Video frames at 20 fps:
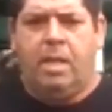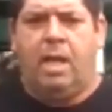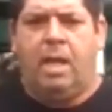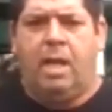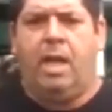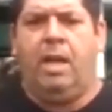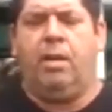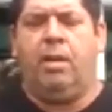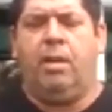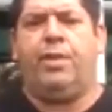
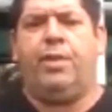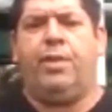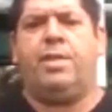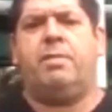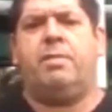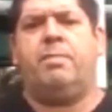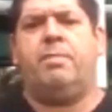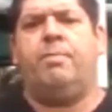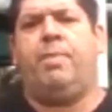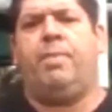
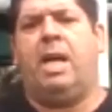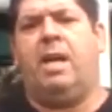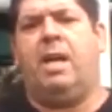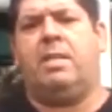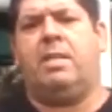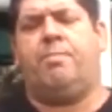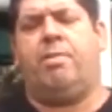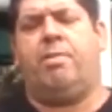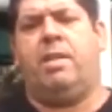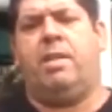elders
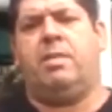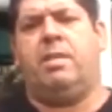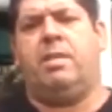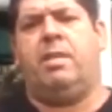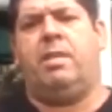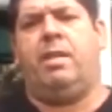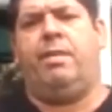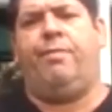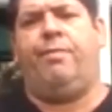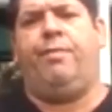past,
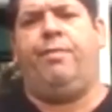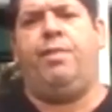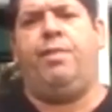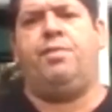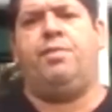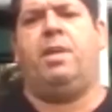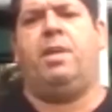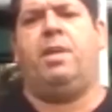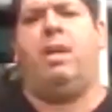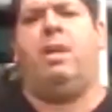present and
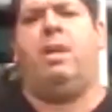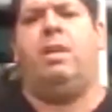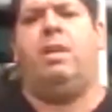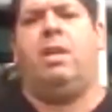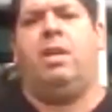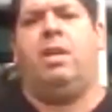future,